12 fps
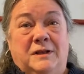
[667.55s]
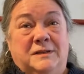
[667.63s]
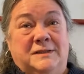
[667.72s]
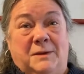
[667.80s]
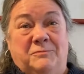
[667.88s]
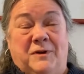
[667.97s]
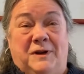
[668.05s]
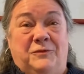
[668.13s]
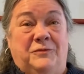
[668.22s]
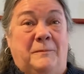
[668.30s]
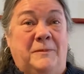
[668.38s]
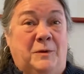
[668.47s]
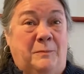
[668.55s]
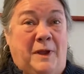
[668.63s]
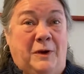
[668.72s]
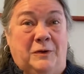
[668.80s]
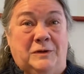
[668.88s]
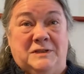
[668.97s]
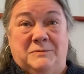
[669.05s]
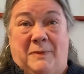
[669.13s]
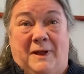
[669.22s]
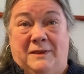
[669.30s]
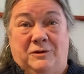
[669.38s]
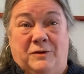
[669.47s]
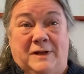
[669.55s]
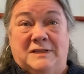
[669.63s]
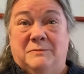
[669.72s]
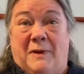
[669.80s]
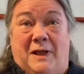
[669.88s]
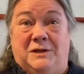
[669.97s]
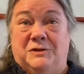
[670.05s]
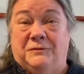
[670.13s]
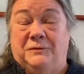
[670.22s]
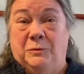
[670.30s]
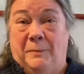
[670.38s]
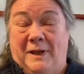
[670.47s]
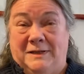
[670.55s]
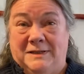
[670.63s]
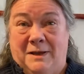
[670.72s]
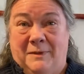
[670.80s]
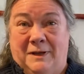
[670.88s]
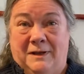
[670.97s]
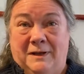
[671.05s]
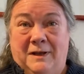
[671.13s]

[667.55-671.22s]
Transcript: separated from their parents by the great Spanish flu pandemic.